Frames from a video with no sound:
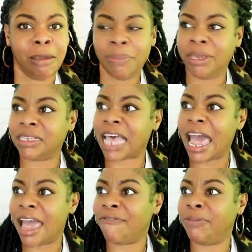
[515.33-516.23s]
because I
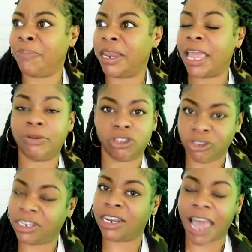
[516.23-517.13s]
haven't been able
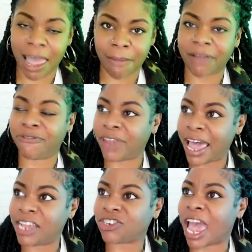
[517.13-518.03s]
to deny my
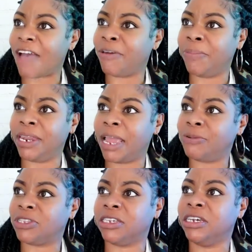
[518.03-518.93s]
flesh, I haven't been
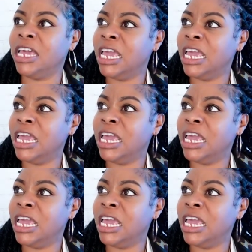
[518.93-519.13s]
able to